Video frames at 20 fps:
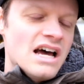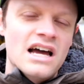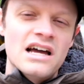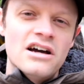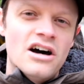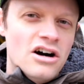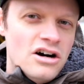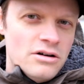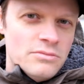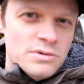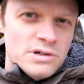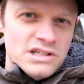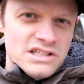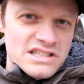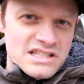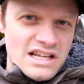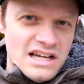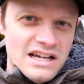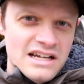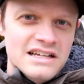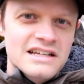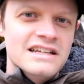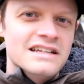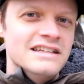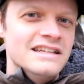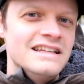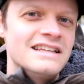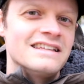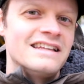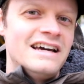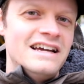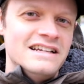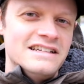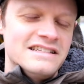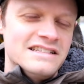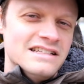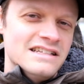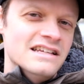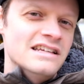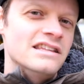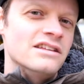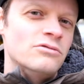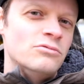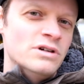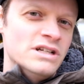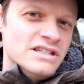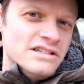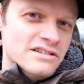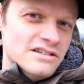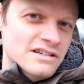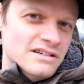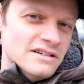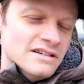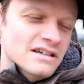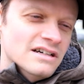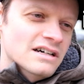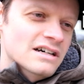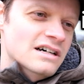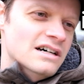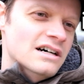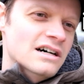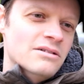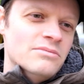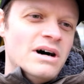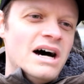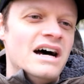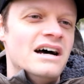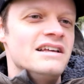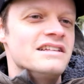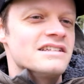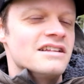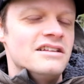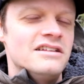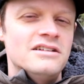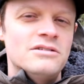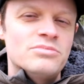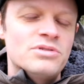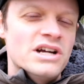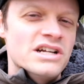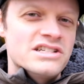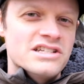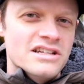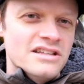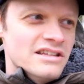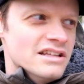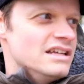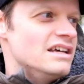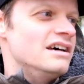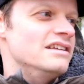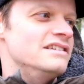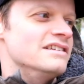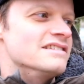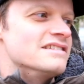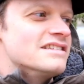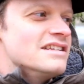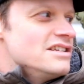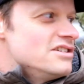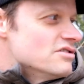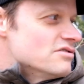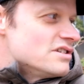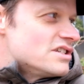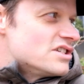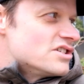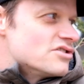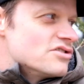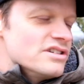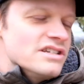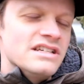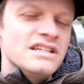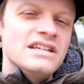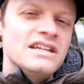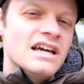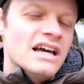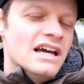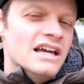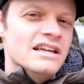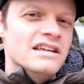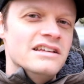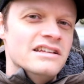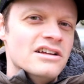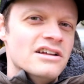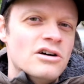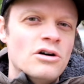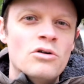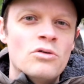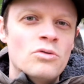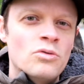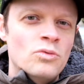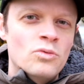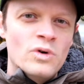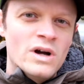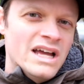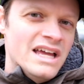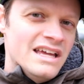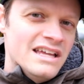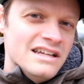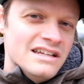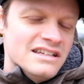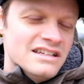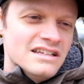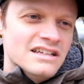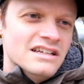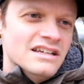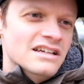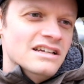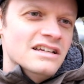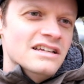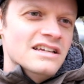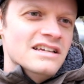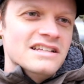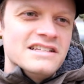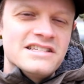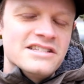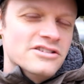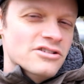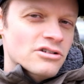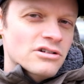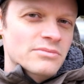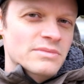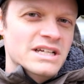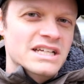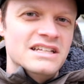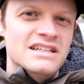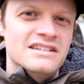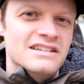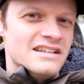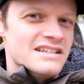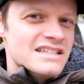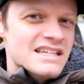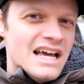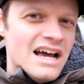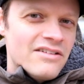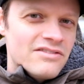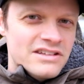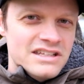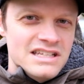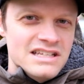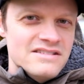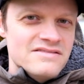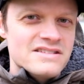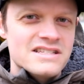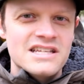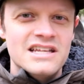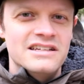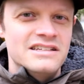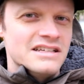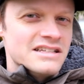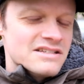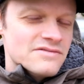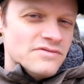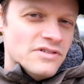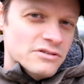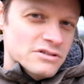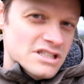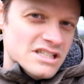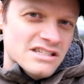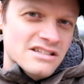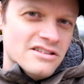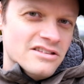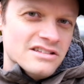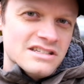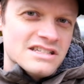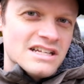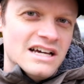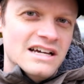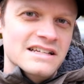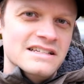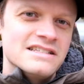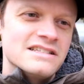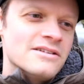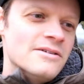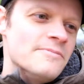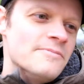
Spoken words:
all bonsai need light in the winter. I was under the impression that a deciduous tree, when it's dormant, it doesn't have leaves, it doesn't photosynthesize.